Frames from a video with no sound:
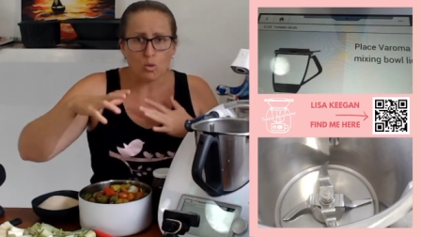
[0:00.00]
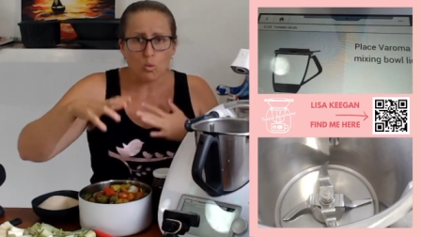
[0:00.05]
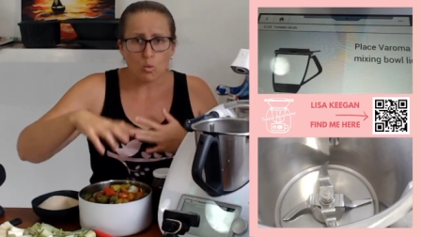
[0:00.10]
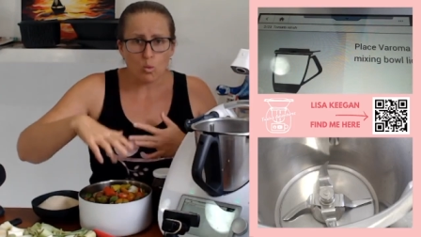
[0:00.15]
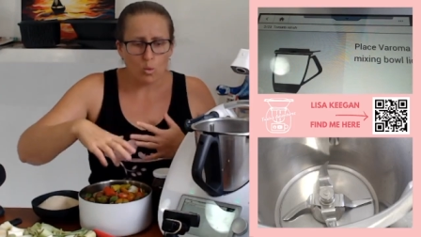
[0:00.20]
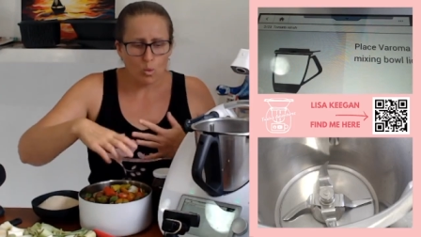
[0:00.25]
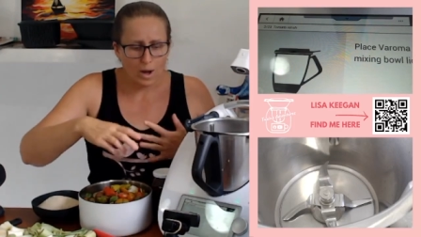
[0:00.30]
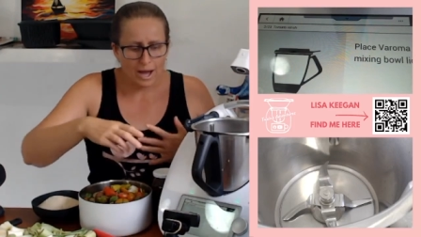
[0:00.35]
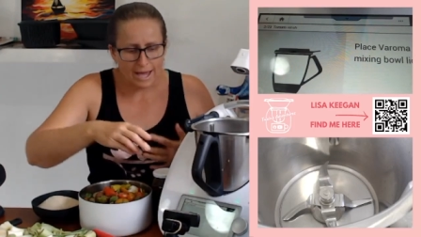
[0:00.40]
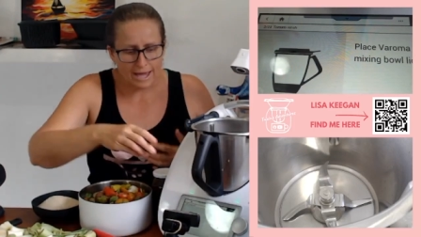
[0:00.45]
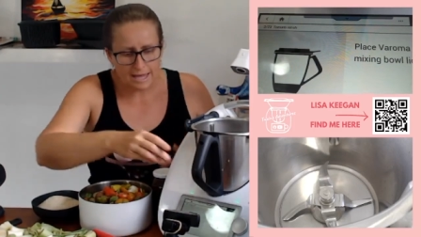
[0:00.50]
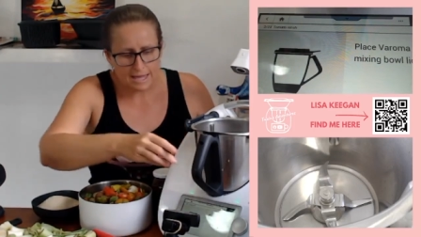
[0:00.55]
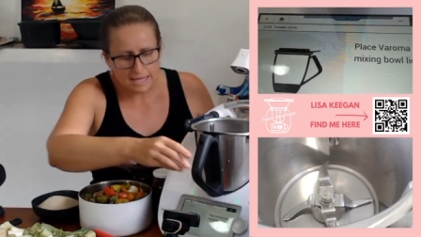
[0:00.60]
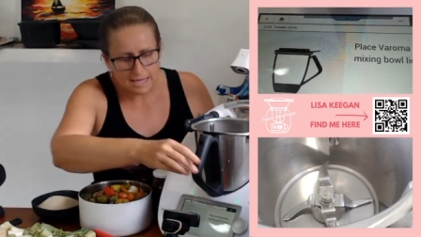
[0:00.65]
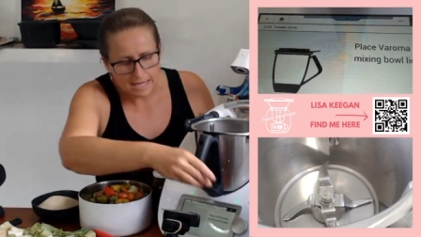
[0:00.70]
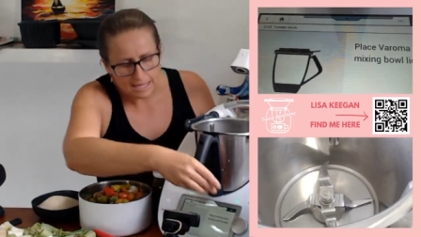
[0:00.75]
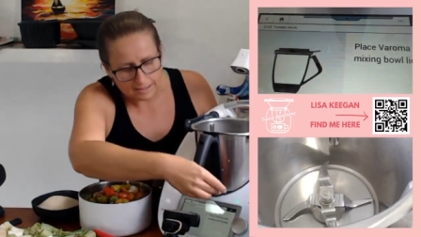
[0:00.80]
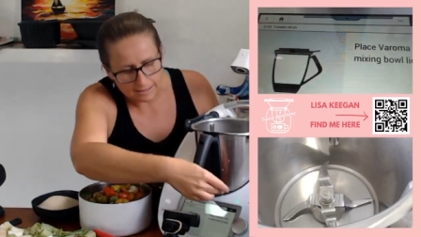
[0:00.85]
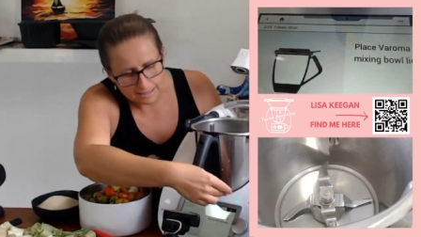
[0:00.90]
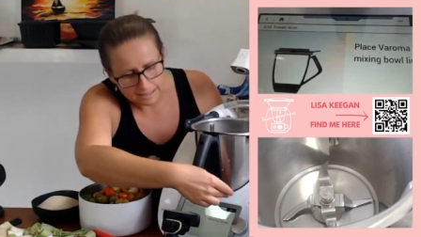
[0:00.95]
weigh
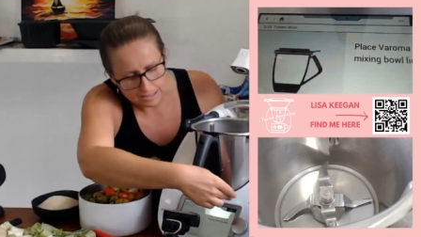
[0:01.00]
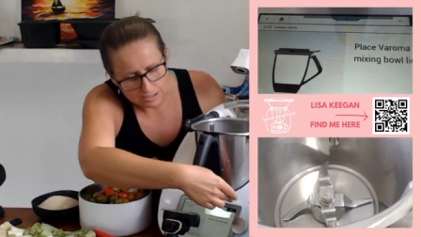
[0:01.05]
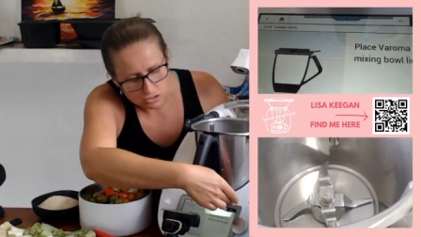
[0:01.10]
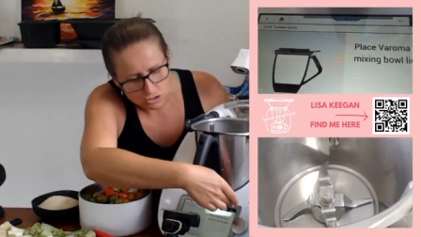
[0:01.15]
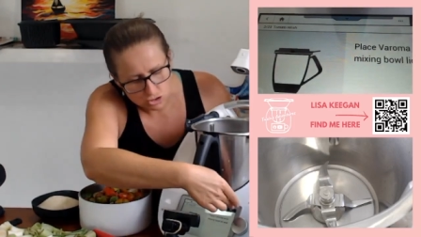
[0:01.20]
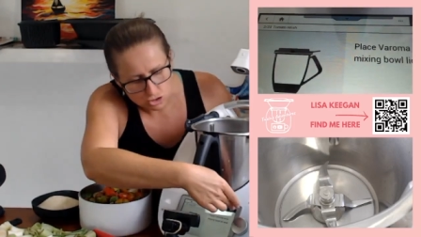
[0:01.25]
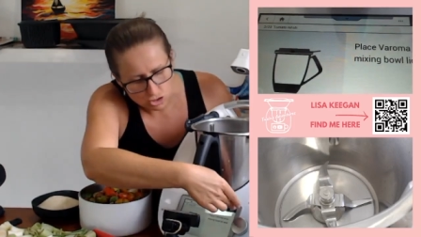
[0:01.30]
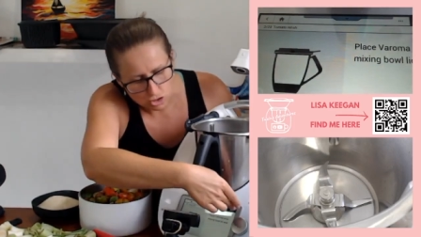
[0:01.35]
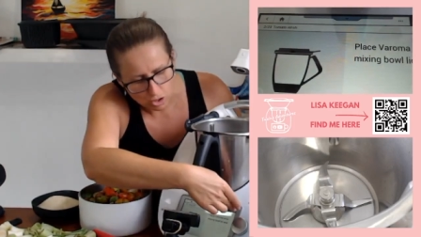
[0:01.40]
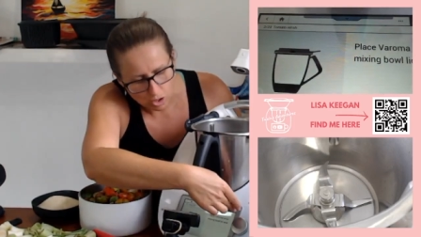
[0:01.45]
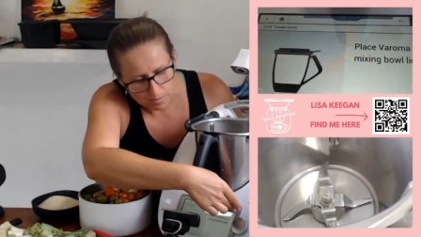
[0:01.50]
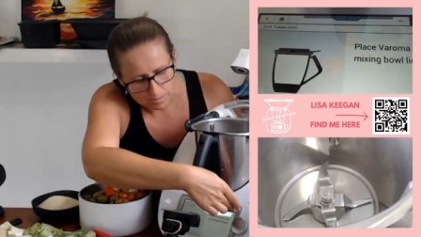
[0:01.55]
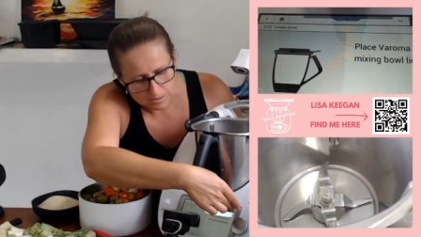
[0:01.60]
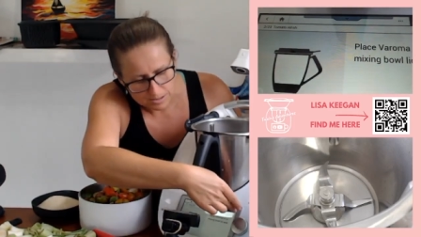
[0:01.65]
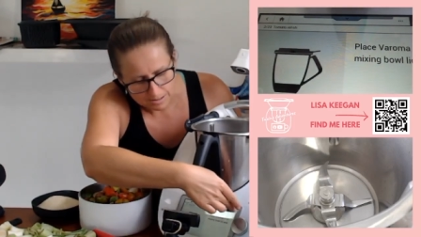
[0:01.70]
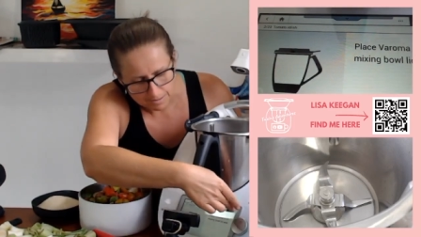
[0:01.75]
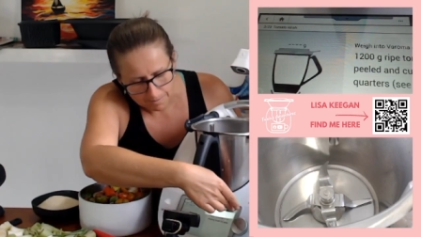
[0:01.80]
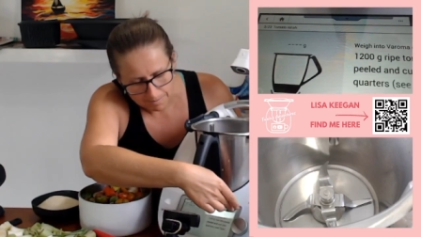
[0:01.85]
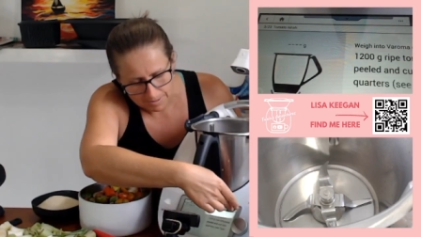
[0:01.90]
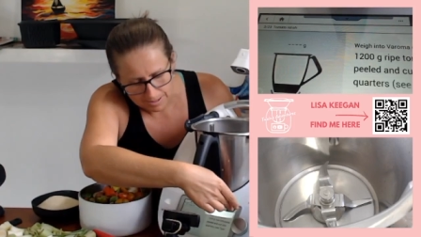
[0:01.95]
in these
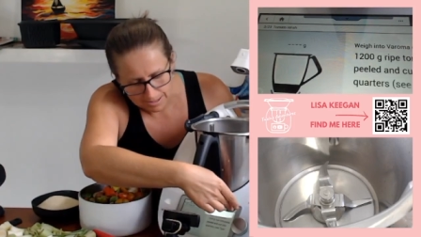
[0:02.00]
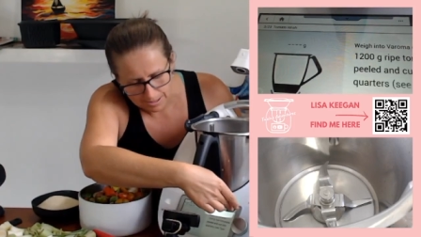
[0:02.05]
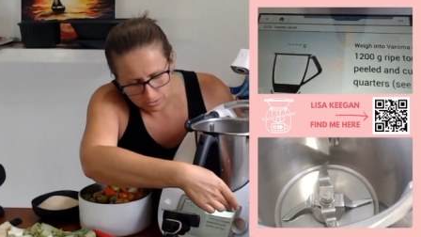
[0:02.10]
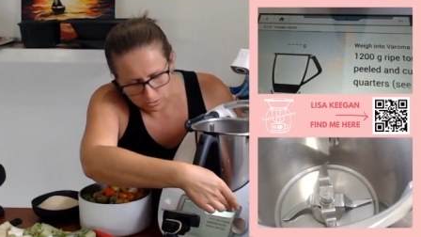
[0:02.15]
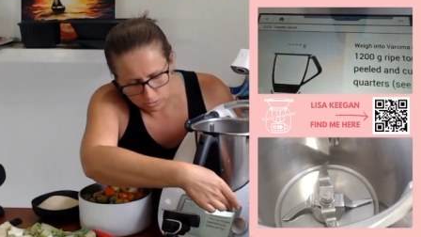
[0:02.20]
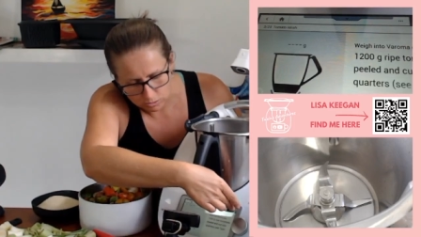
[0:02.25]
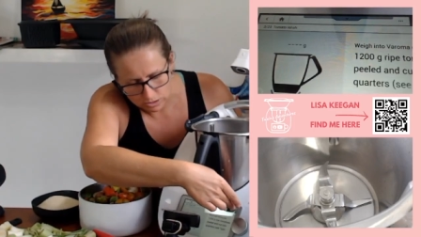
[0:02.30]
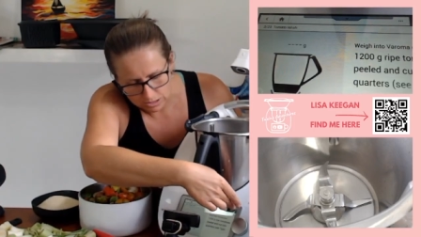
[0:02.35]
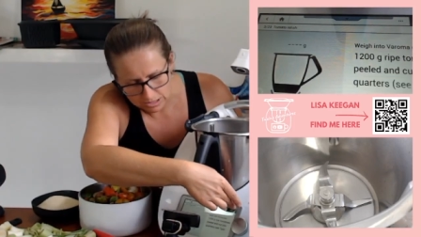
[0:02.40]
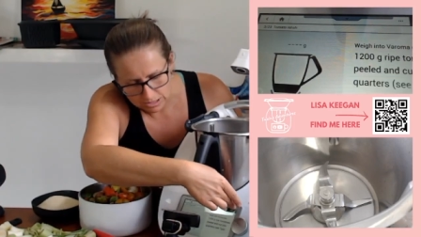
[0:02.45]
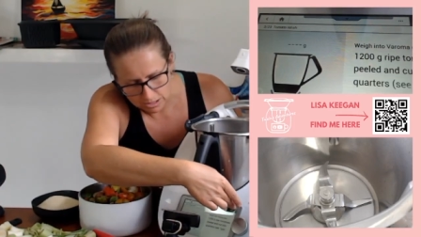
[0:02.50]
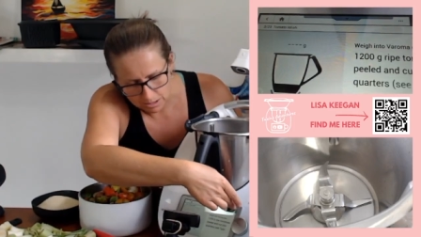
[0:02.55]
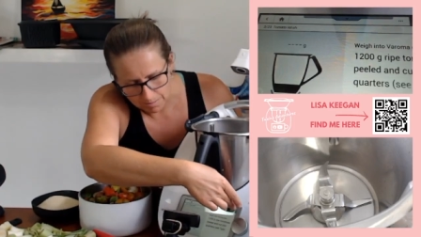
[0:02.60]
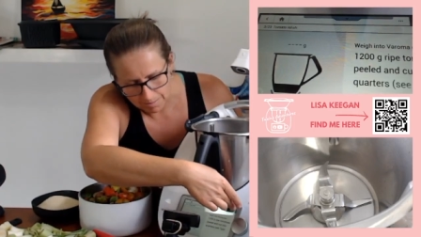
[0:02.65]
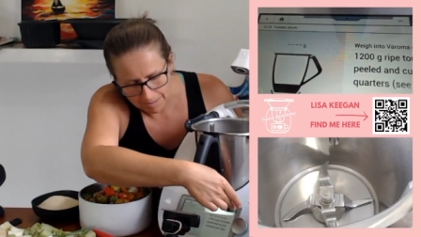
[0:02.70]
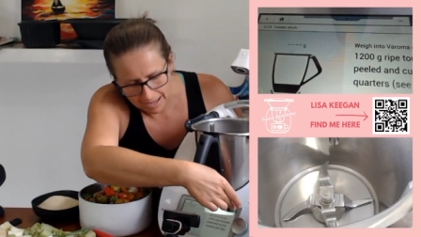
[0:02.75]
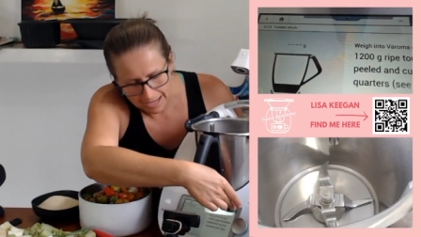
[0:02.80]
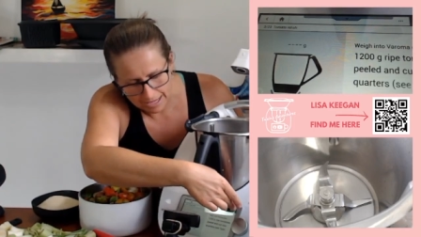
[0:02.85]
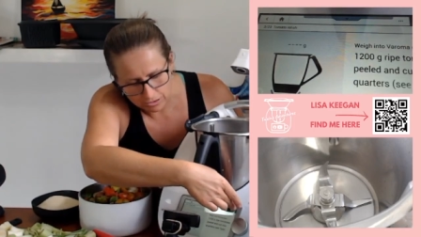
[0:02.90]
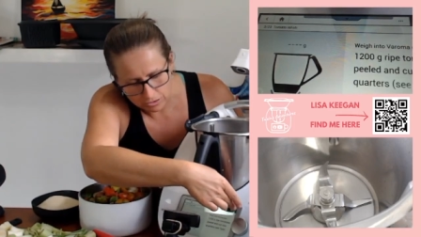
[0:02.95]
chopped, peeled
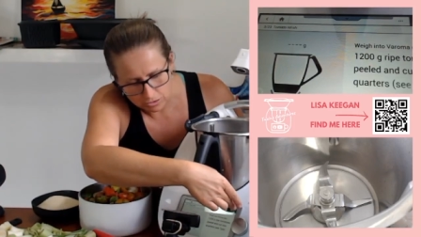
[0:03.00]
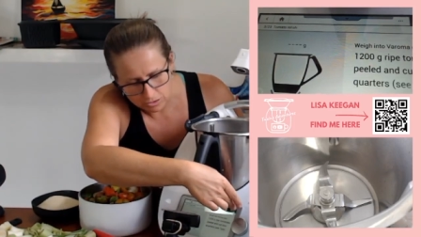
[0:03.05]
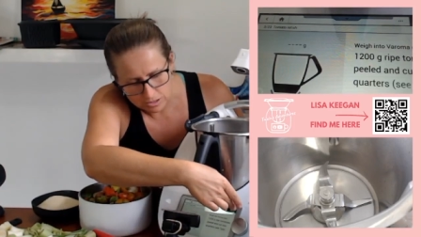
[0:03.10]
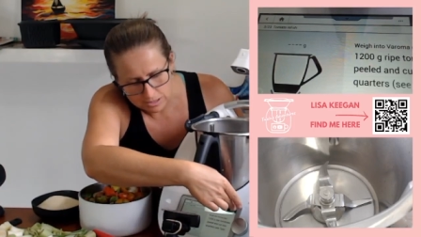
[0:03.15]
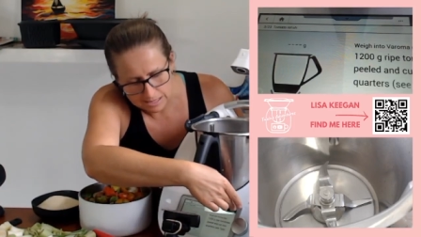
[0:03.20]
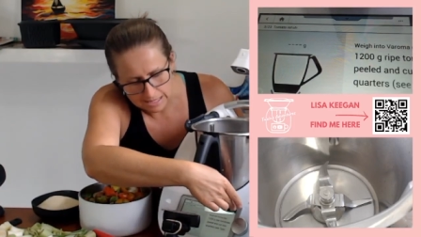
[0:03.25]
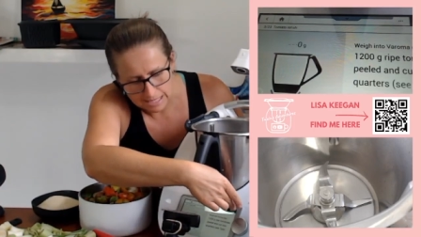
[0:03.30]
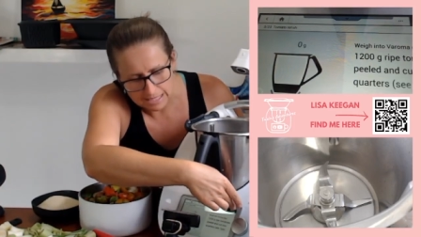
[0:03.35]
tomatoes.